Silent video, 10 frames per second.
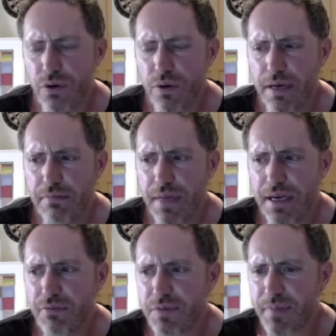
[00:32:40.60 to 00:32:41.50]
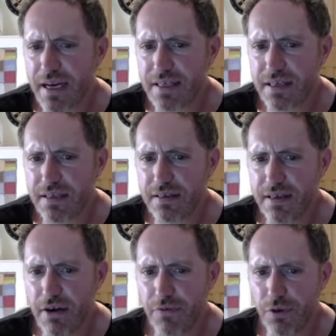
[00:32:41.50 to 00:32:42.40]
in many respects that's
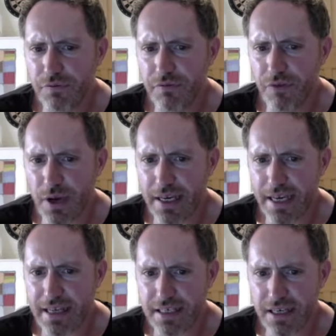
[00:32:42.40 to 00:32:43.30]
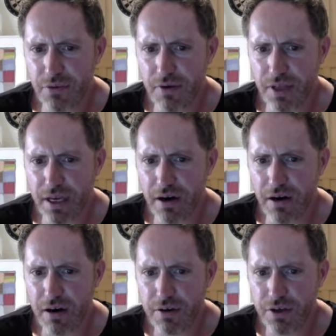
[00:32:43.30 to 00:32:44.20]
their fault for voting against it wherever they
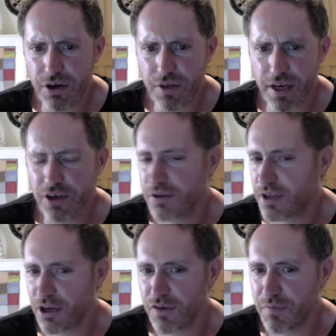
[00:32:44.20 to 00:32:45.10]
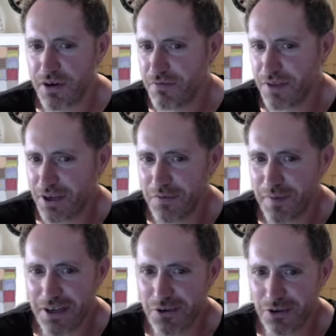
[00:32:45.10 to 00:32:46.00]
are. You know, there could have been
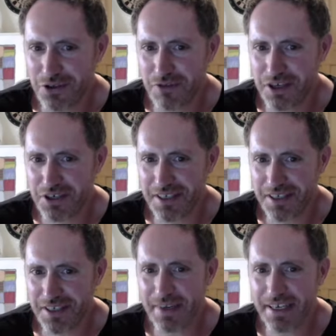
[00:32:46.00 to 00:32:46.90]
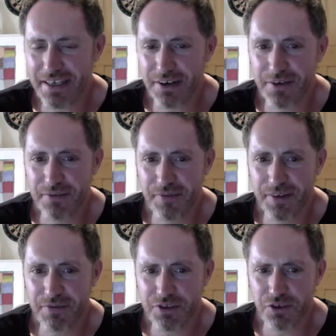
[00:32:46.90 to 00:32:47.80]
a Yorkshire Regional Assembly. You know, I
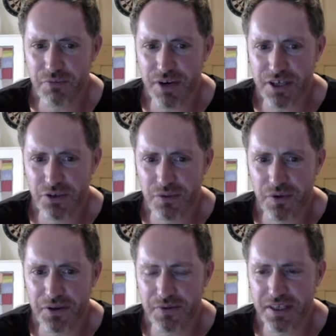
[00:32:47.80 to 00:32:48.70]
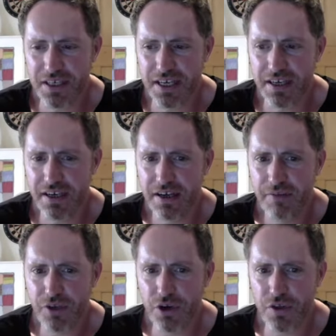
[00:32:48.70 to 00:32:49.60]
think John Prescott wanted one, didn't he?
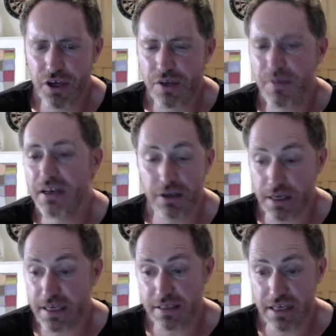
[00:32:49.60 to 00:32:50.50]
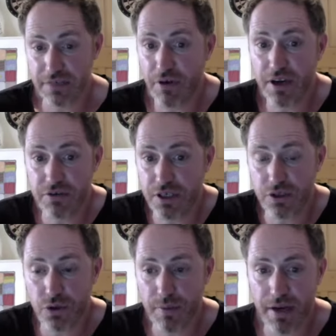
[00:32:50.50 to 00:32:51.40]
You know, I mean, look, it's very interesting
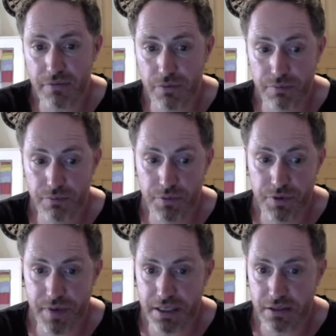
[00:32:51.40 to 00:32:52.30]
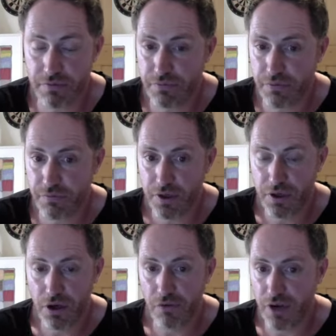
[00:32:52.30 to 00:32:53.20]
talking about it from the perspective of
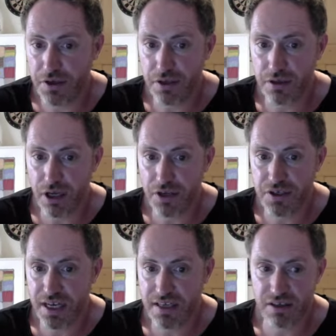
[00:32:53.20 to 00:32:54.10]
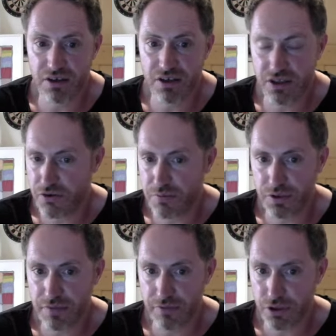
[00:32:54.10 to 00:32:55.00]
London. London has considerable
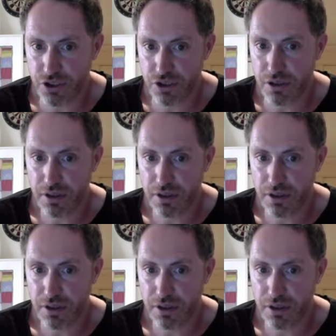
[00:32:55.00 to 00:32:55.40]
devolution